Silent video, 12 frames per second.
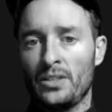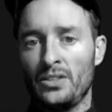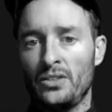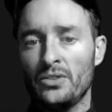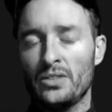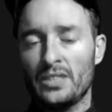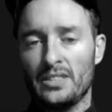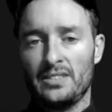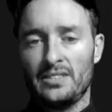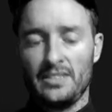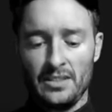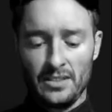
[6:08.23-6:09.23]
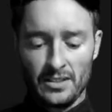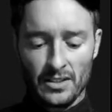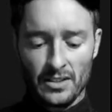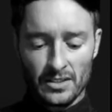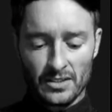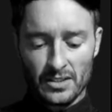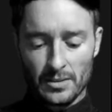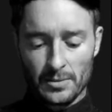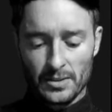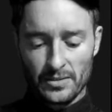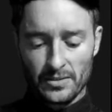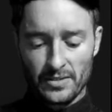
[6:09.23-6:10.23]
you to consider are some
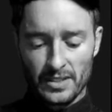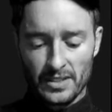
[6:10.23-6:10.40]
of